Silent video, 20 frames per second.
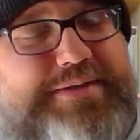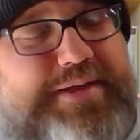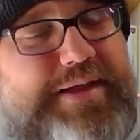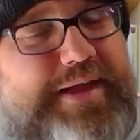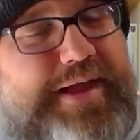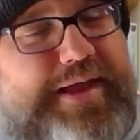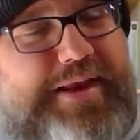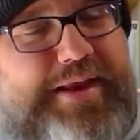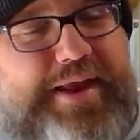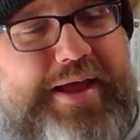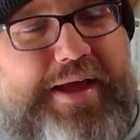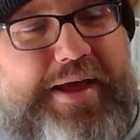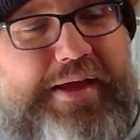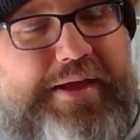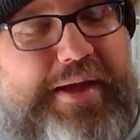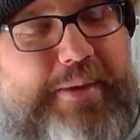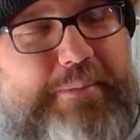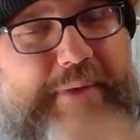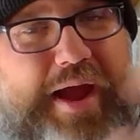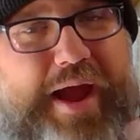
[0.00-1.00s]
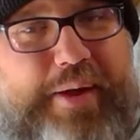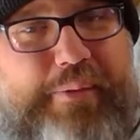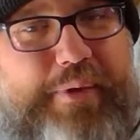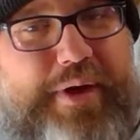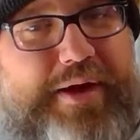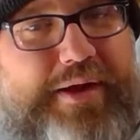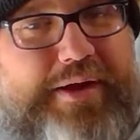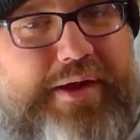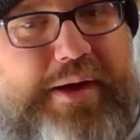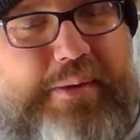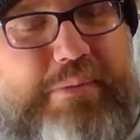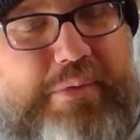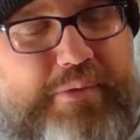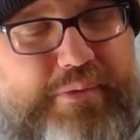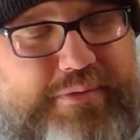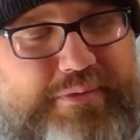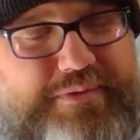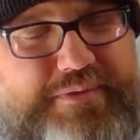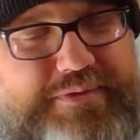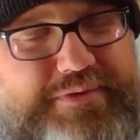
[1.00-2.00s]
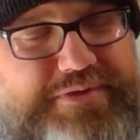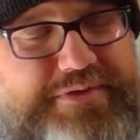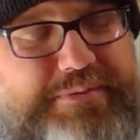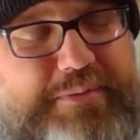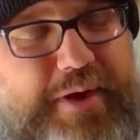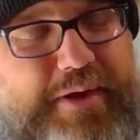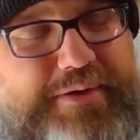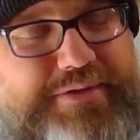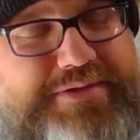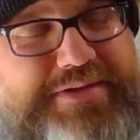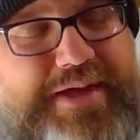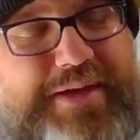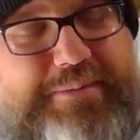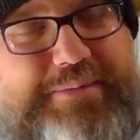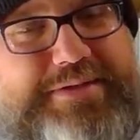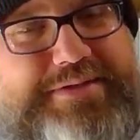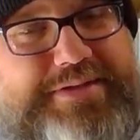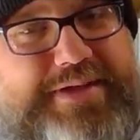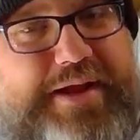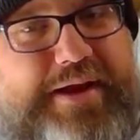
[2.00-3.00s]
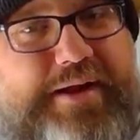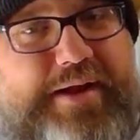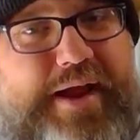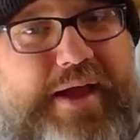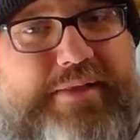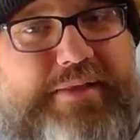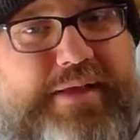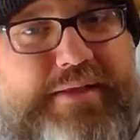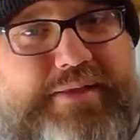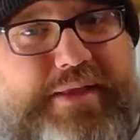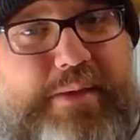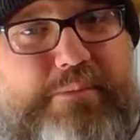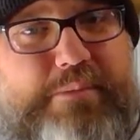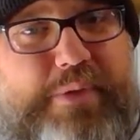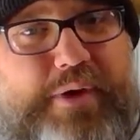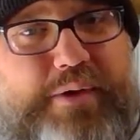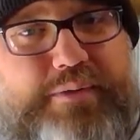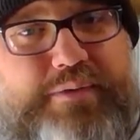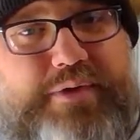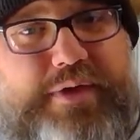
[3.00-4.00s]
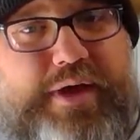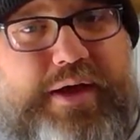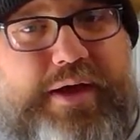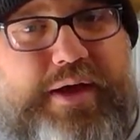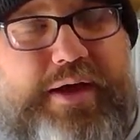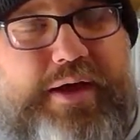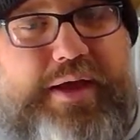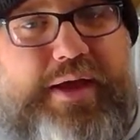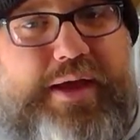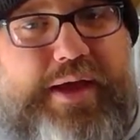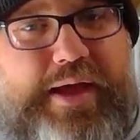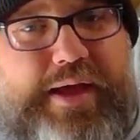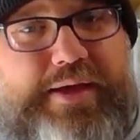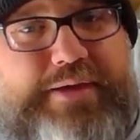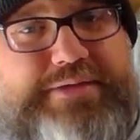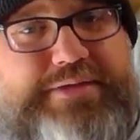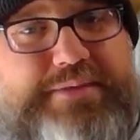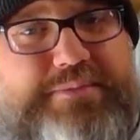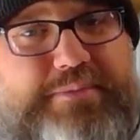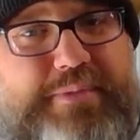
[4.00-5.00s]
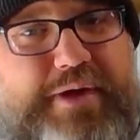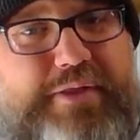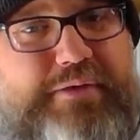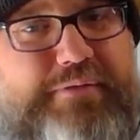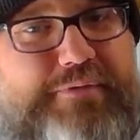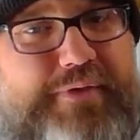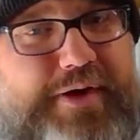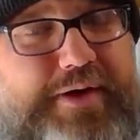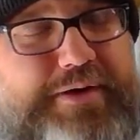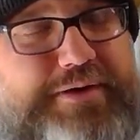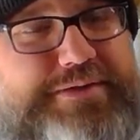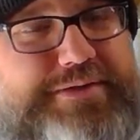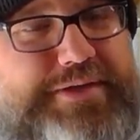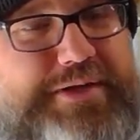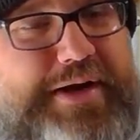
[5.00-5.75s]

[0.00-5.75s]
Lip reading: And I mean, I read a couple small segments there, and I think they both had some motherfuckers